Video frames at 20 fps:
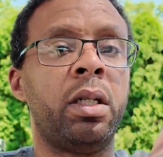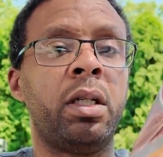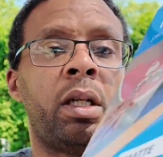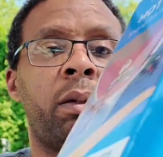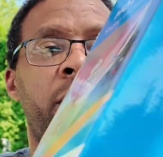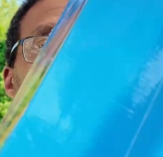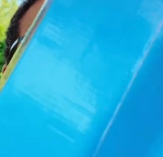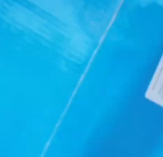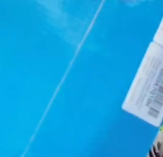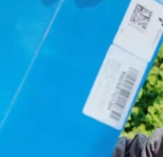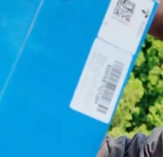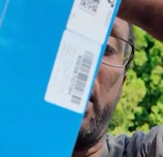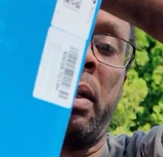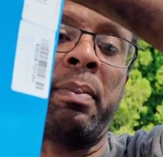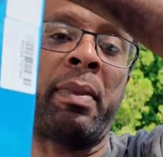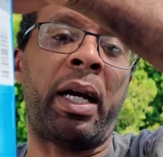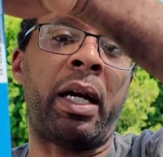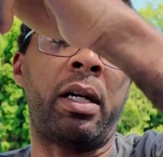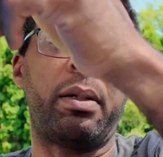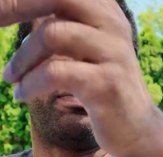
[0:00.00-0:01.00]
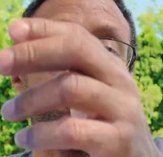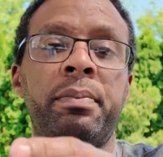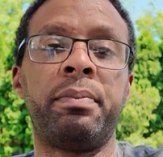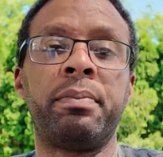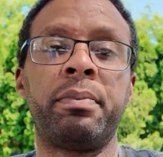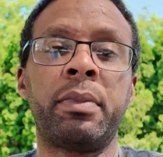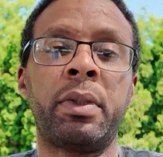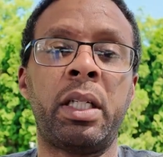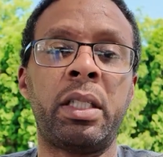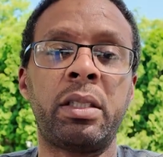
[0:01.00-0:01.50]
let me put them back up
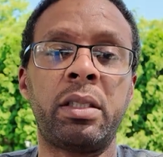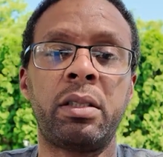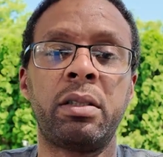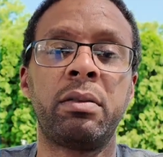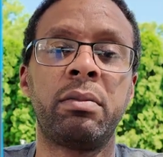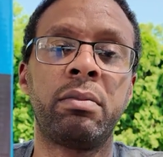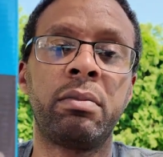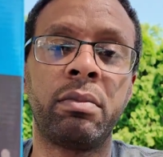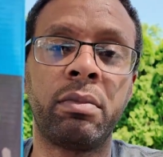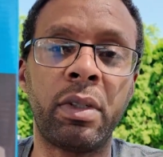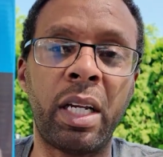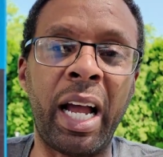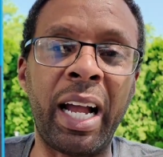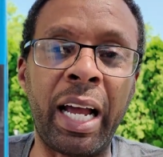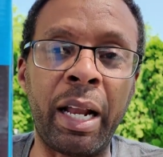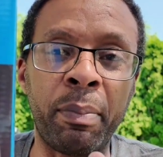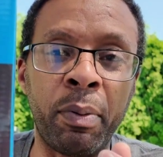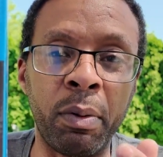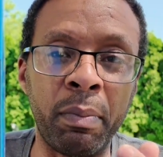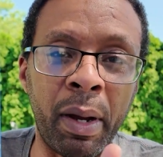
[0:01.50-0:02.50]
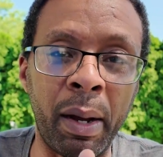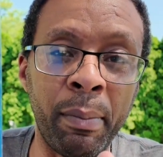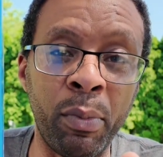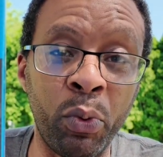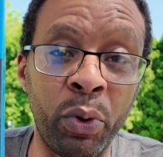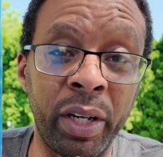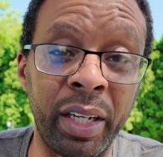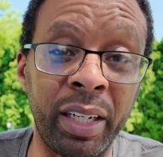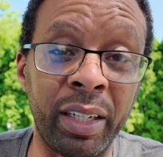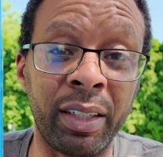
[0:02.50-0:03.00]
because I got to put my
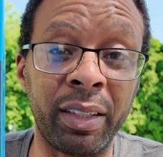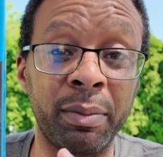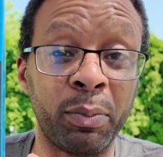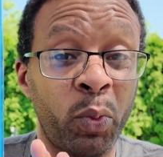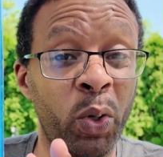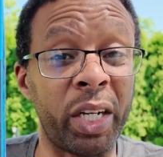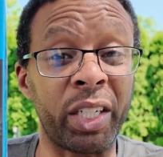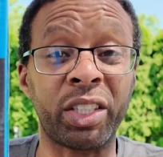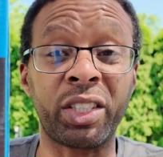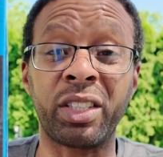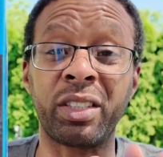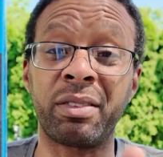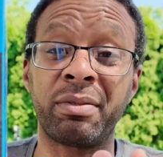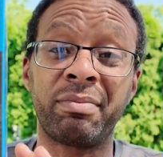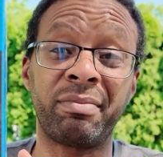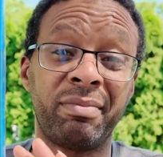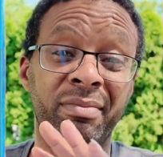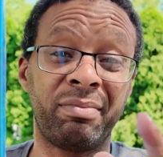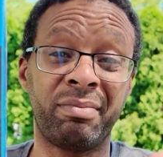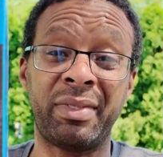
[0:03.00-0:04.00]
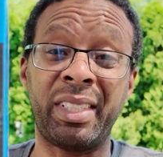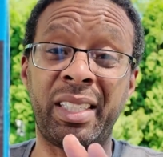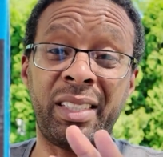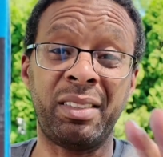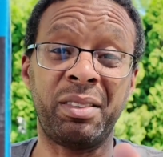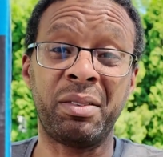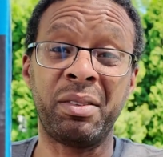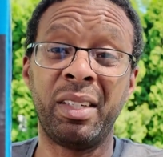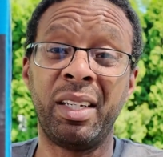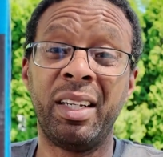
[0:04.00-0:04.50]
boy here. Welsher, tell
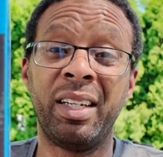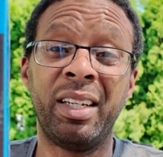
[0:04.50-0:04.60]
you.